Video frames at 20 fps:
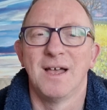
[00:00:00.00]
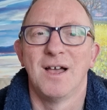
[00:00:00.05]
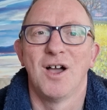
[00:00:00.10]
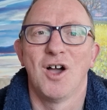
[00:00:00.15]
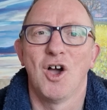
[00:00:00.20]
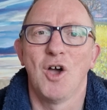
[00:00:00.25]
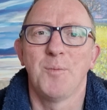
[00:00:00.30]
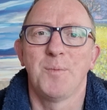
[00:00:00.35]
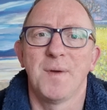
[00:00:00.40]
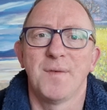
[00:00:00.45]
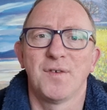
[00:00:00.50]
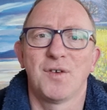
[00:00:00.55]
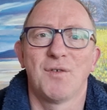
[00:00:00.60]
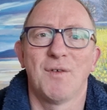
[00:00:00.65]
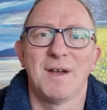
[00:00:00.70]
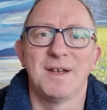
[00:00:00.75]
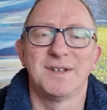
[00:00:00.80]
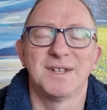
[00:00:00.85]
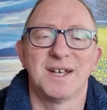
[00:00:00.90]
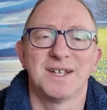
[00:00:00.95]
Hope you have a
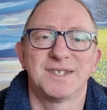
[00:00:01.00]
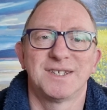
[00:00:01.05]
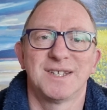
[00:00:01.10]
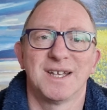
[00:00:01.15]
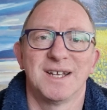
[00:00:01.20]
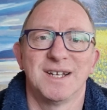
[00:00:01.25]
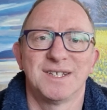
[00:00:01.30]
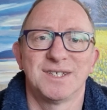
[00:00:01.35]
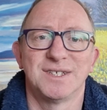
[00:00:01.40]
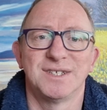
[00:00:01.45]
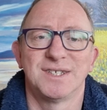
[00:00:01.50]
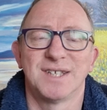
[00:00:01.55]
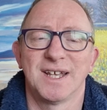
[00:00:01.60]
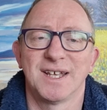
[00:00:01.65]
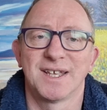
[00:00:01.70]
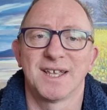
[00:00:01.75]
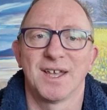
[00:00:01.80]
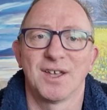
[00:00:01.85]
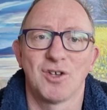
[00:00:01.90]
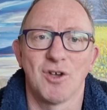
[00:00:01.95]
great day today. Listen,
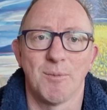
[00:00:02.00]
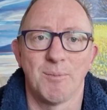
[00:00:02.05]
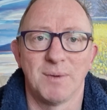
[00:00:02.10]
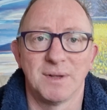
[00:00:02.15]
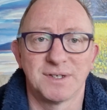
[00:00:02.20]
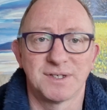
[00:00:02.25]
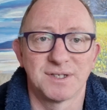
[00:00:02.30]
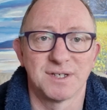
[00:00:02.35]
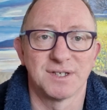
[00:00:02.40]
take care. God bless.